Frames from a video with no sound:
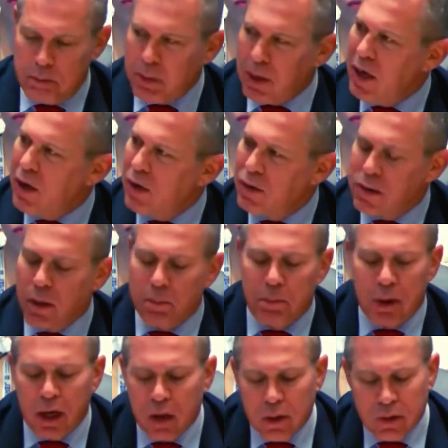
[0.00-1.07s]
billions
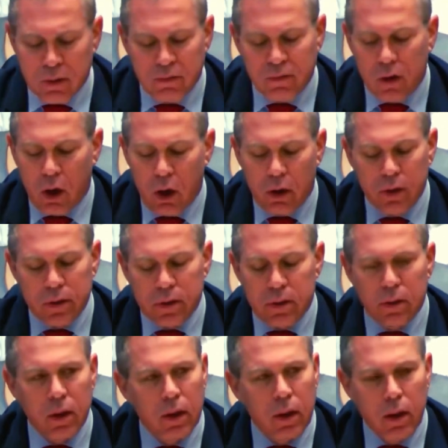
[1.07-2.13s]
and billions of dollars.